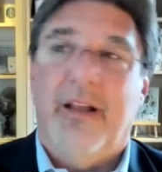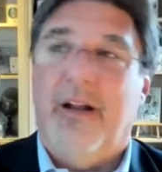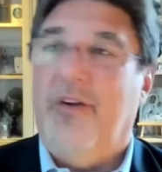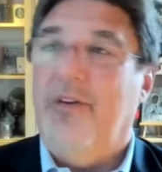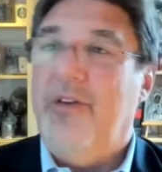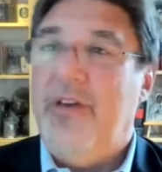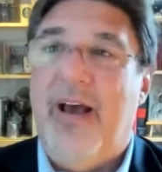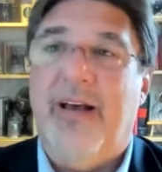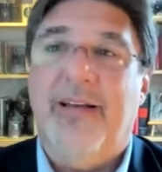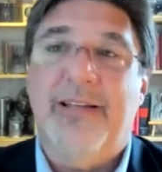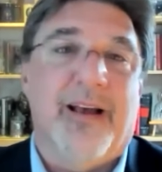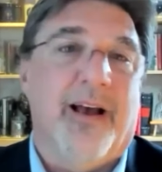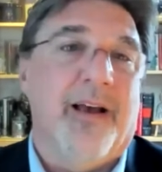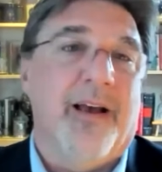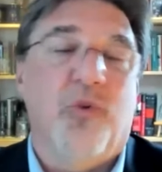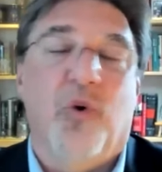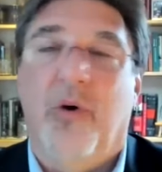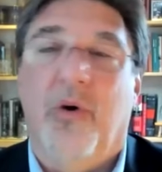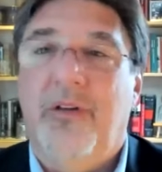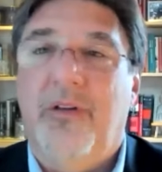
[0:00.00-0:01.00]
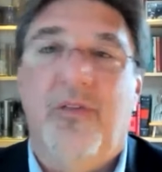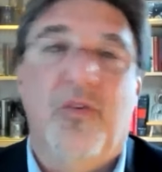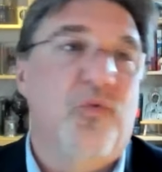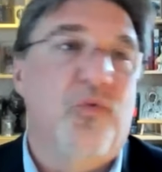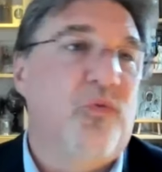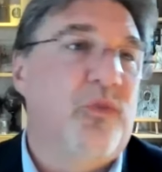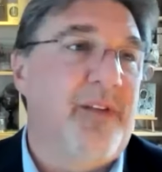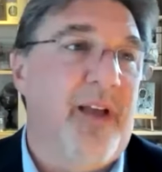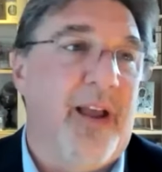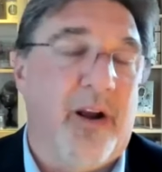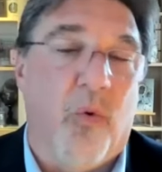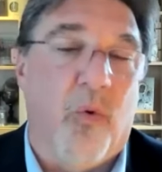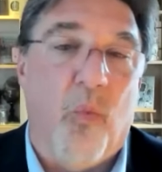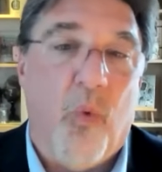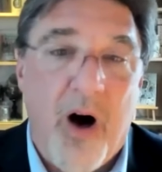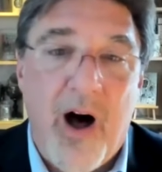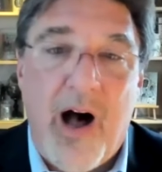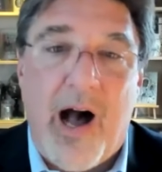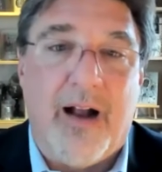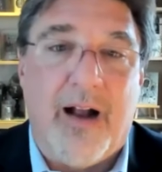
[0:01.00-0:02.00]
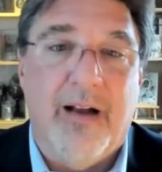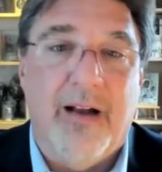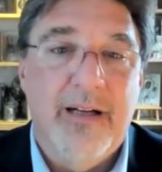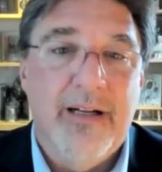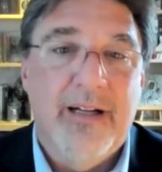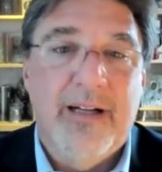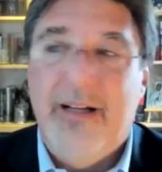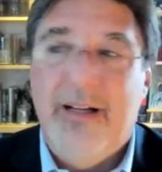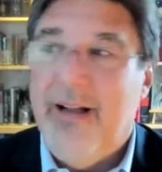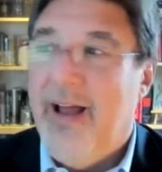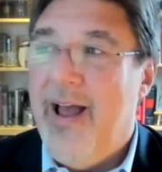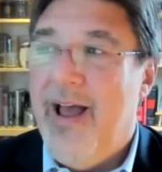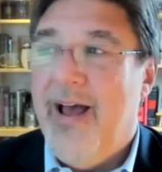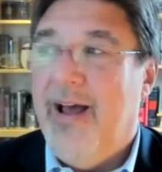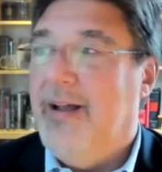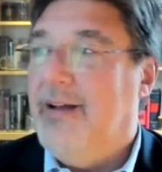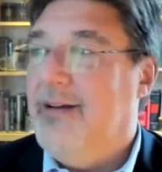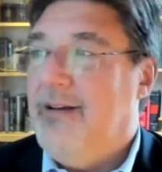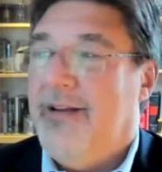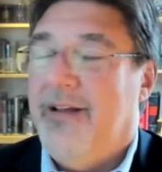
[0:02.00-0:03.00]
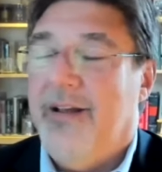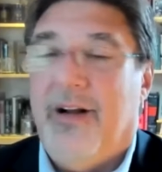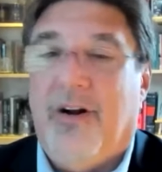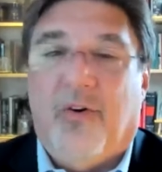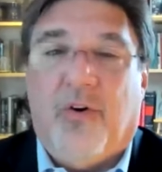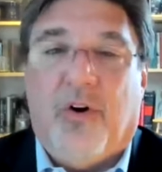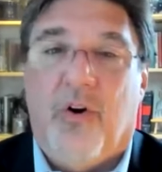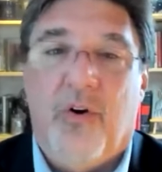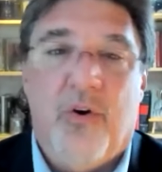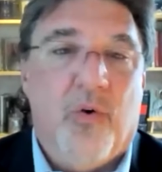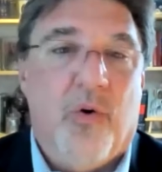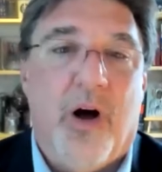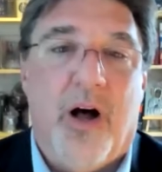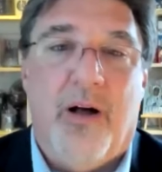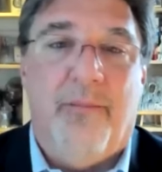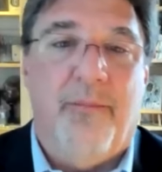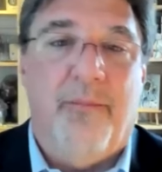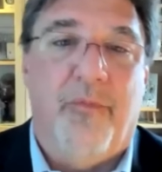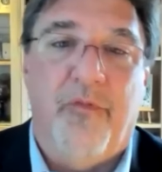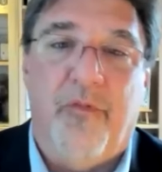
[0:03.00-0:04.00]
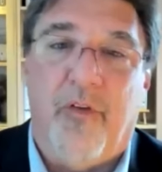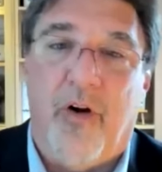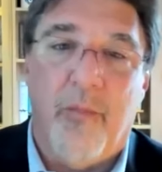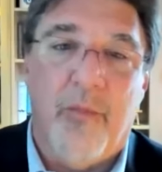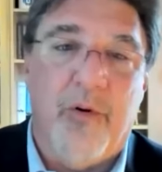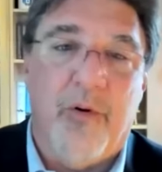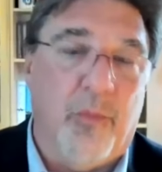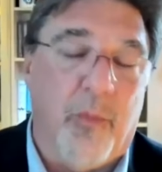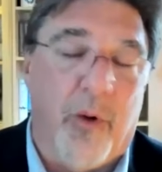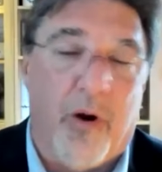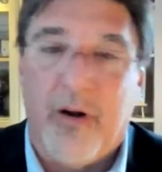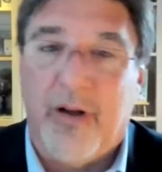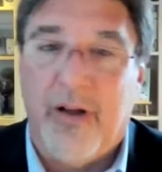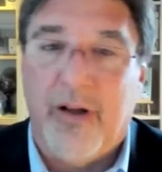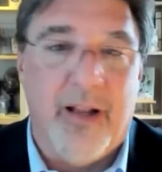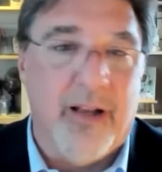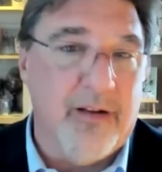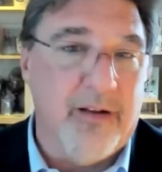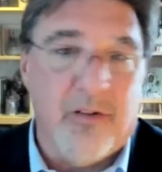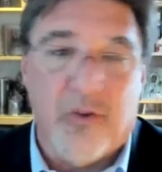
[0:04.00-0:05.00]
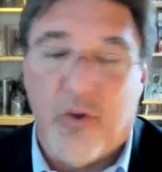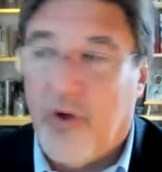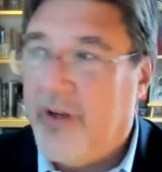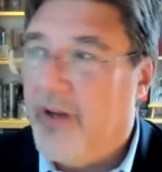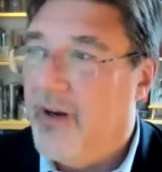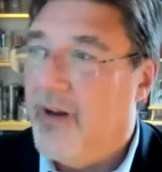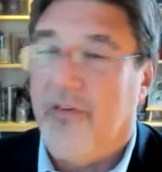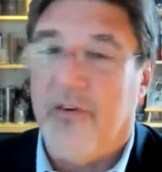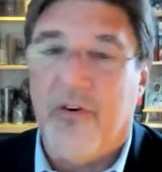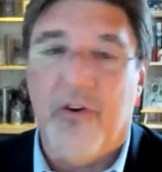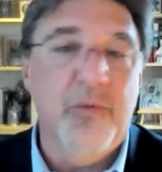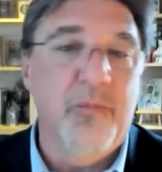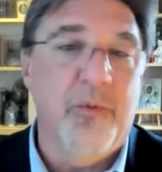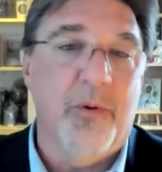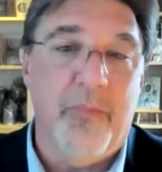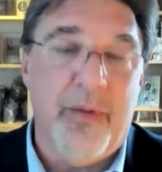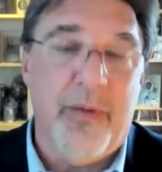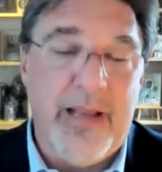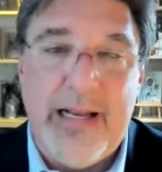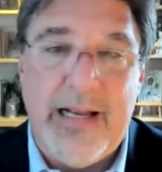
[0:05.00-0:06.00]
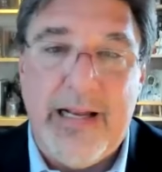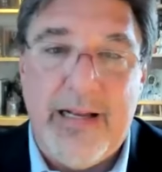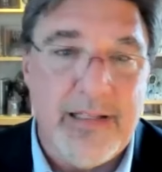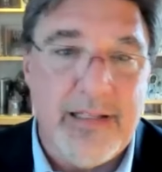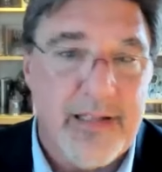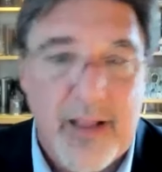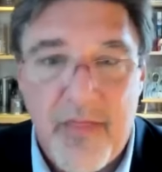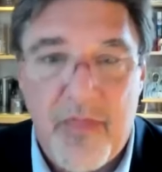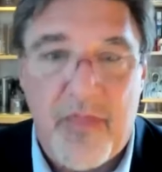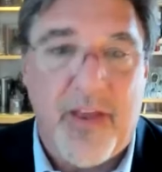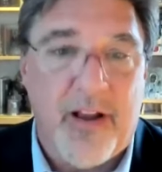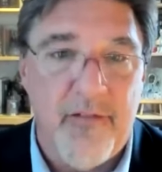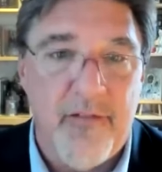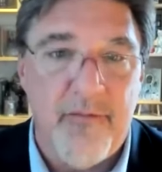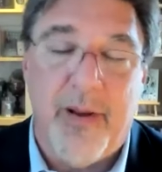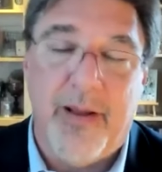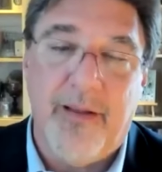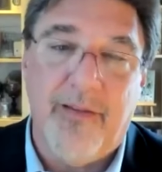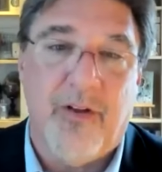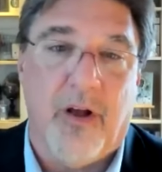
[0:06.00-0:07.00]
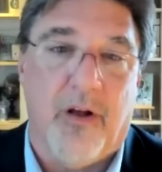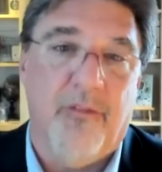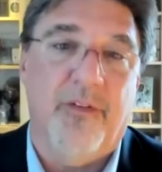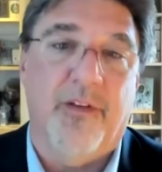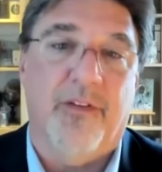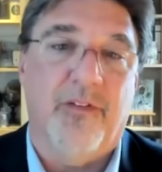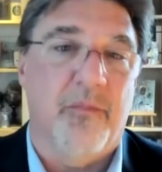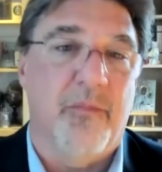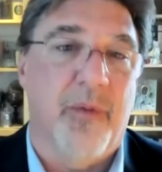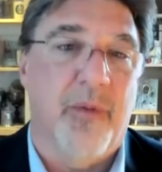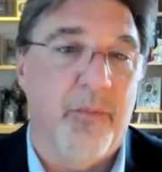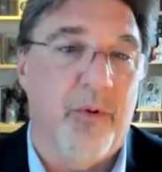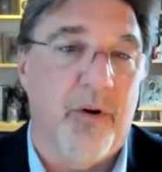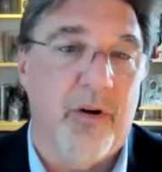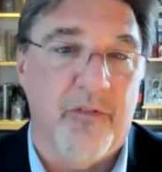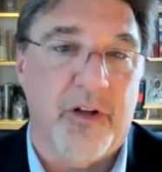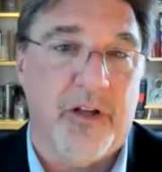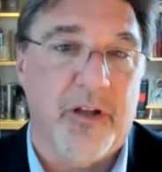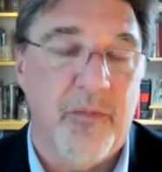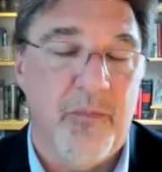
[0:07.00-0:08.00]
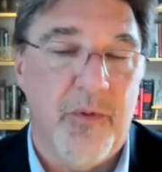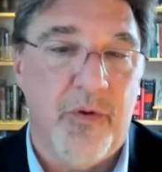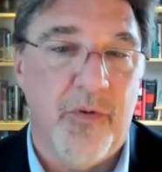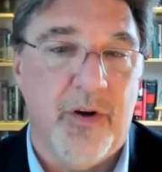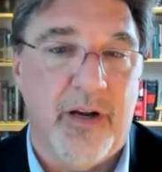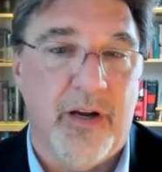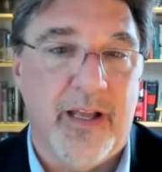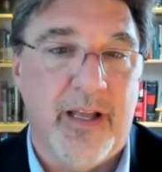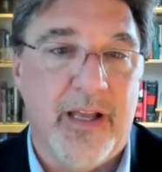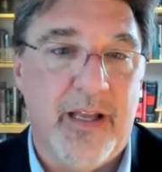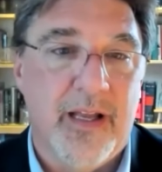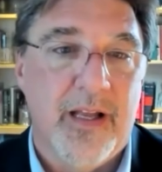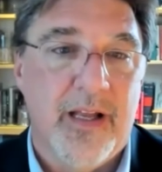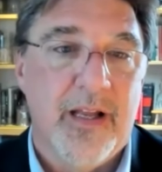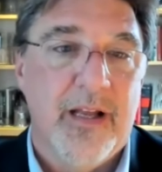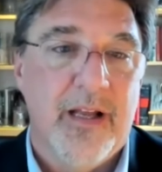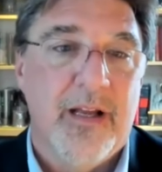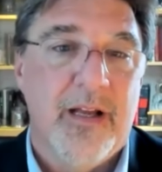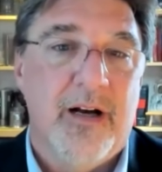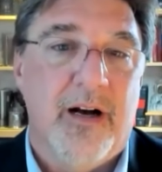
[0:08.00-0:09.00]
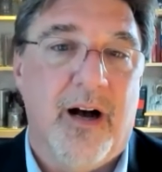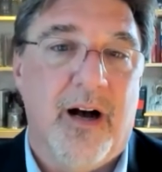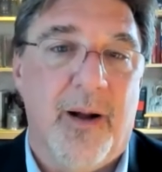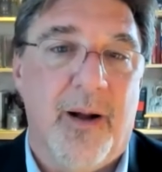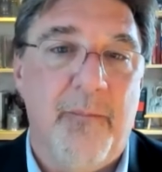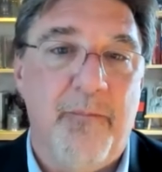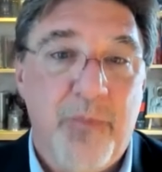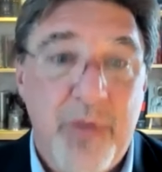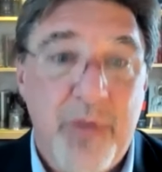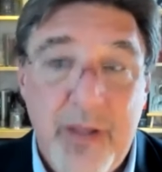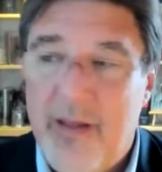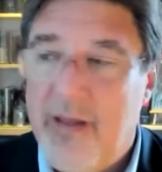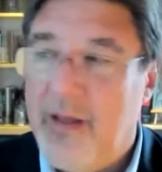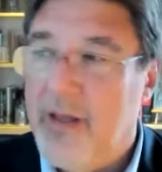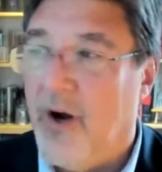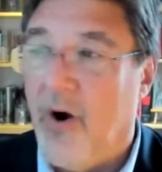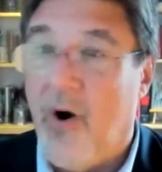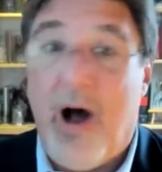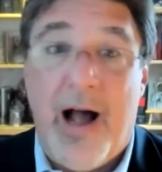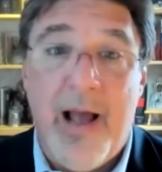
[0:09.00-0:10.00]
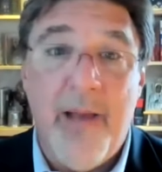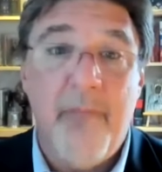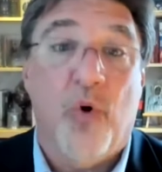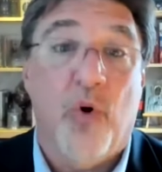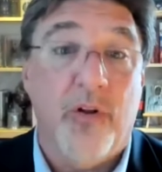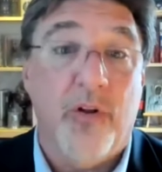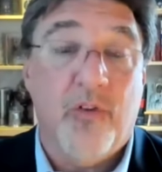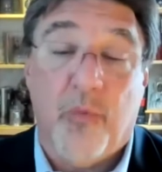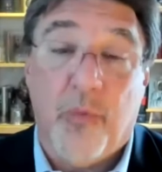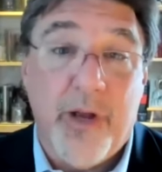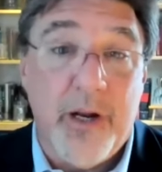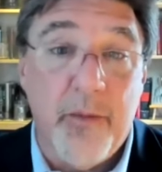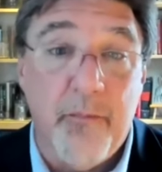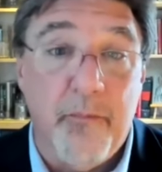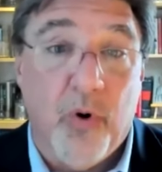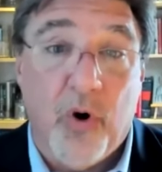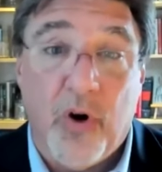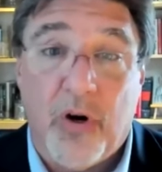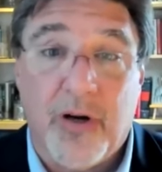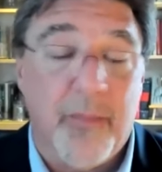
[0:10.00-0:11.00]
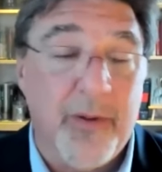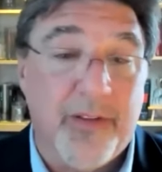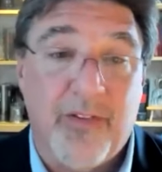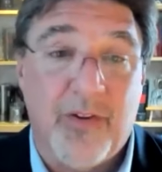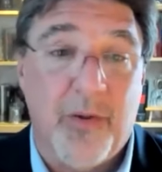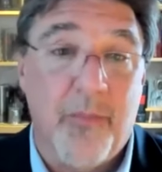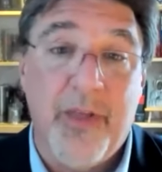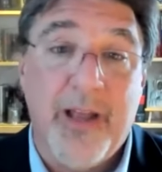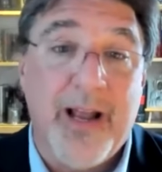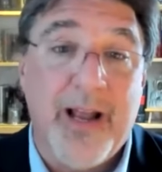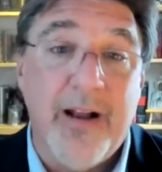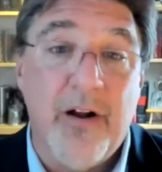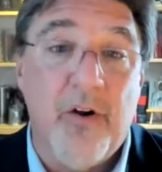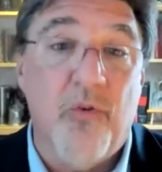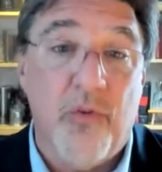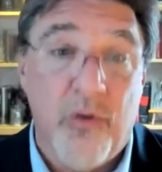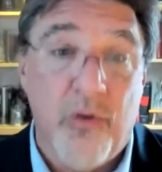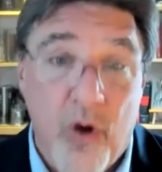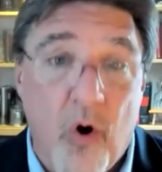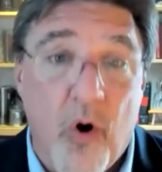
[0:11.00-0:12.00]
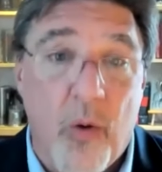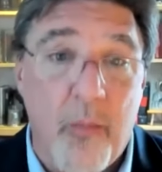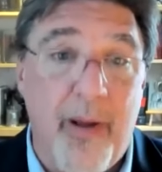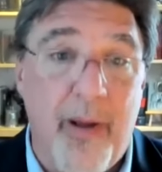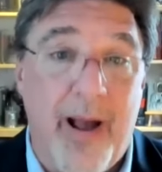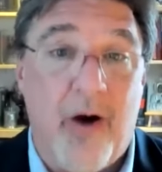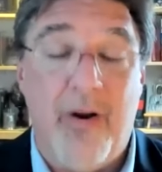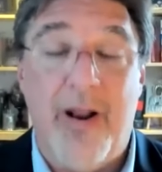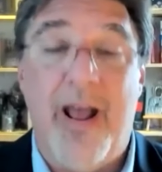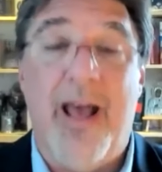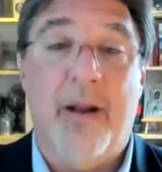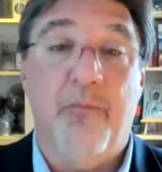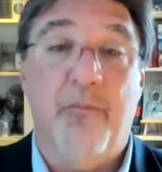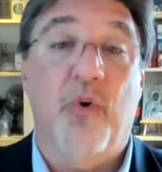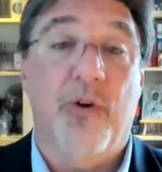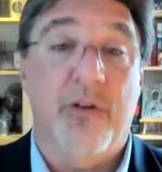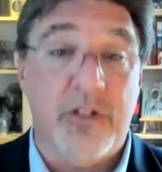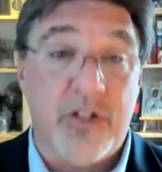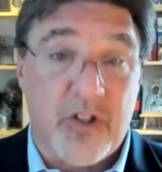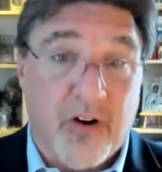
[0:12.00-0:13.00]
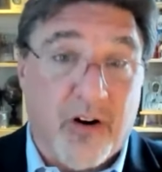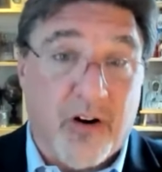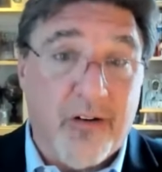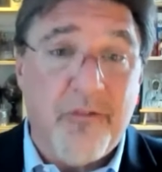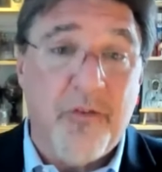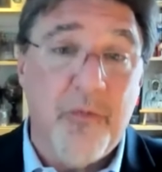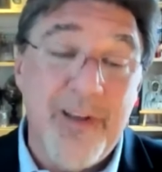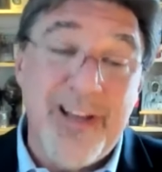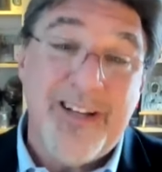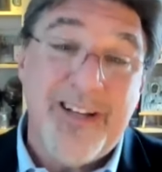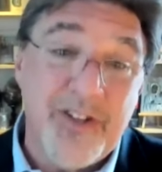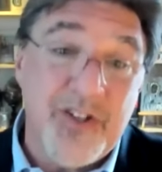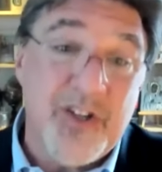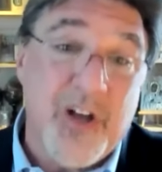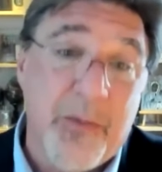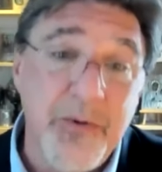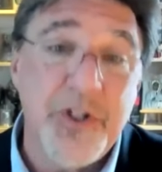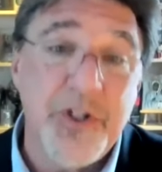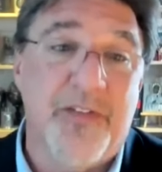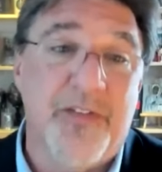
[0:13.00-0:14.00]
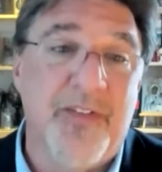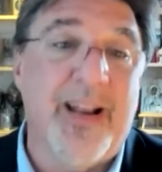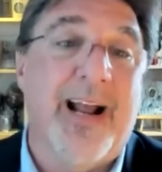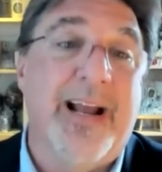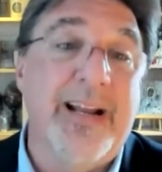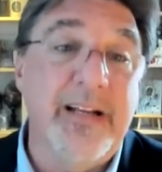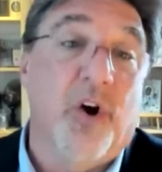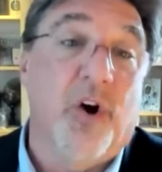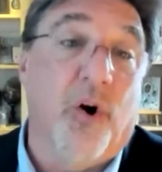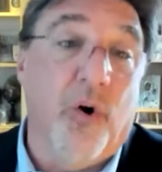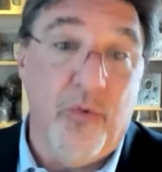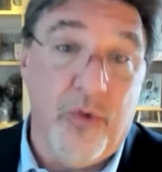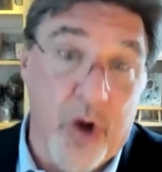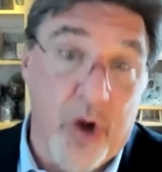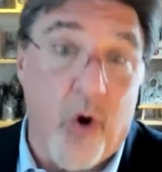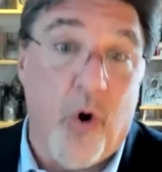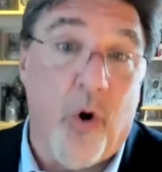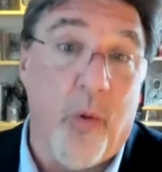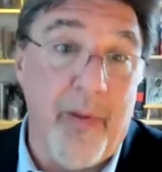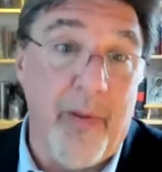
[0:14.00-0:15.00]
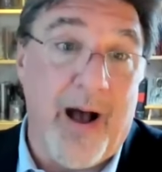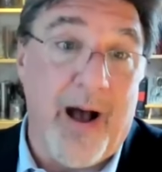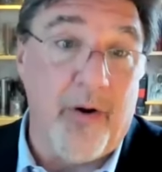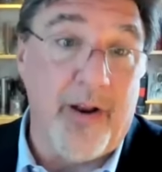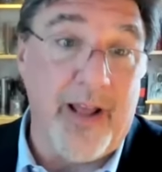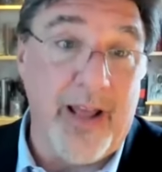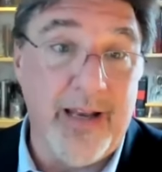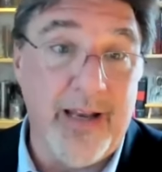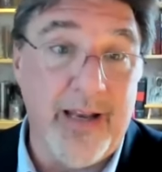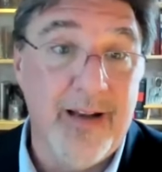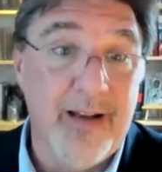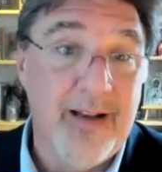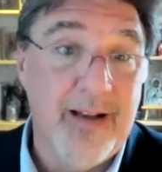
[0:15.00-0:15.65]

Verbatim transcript: You know, yes, I'm going to take a walk and you know go to a farmers market and look at other human beings and think of myself as a member of a community um, you know, I am going to read a book about something I don't know about, and I'm going to start from the assumption that I don't know about it.